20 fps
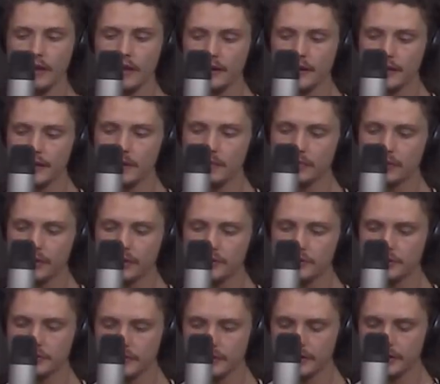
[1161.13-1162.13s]
And they come
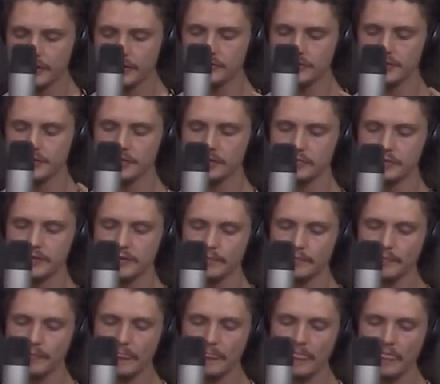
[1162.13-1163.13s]
closer and closer to me
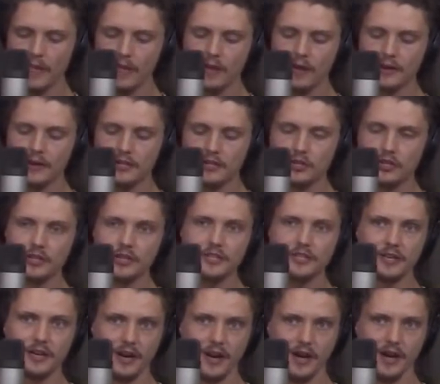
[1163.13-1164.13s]
they turn
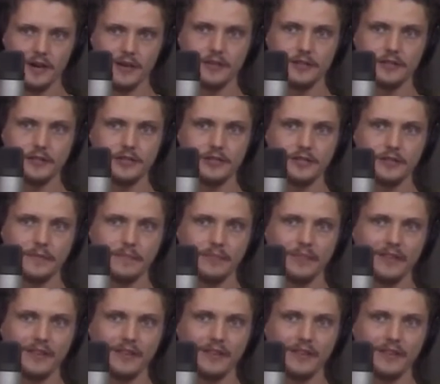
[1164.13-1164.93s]
into lines.